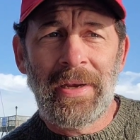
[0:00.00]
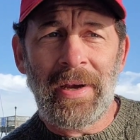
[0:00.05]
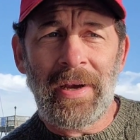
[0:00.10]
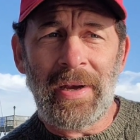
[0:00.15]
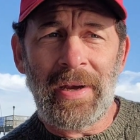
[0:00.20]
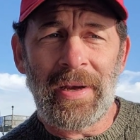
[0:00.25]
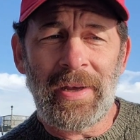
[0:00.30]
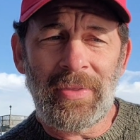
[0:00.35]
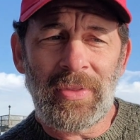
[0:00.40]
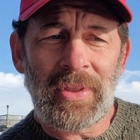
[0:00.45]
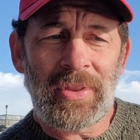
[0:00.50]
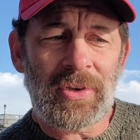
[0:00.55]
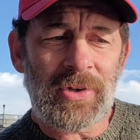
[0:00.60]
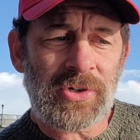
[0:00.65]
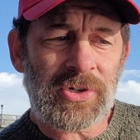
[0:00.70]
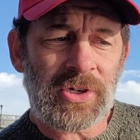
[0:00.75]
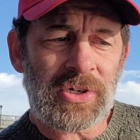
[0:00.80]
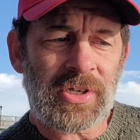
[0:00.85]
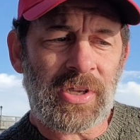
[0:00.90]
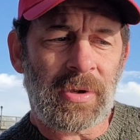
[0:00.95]
And then
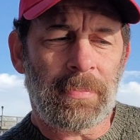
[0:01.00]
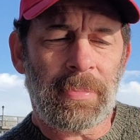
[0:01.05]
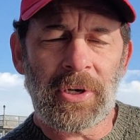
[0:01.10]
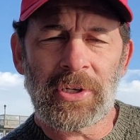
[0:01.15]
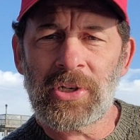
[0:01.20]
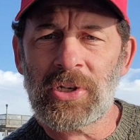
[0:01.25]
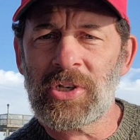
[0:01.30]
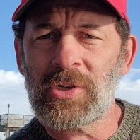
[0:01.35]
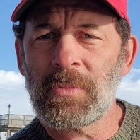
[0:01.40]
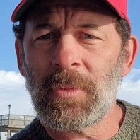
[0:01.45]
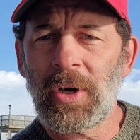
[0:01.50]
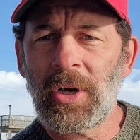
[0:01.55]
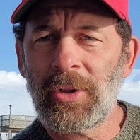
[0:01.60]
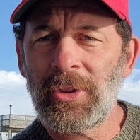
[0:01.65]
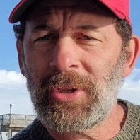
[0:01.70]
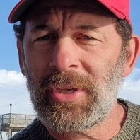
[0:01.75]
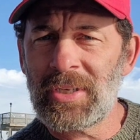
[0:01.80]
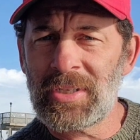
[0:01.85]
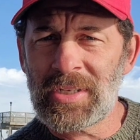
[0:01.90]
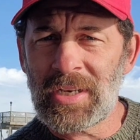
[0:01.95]
there's just a bunch of small
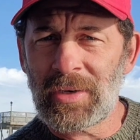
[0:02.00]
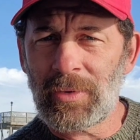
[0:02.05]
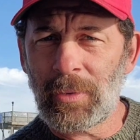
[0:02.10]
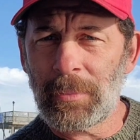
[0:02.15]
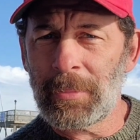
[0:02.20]
things like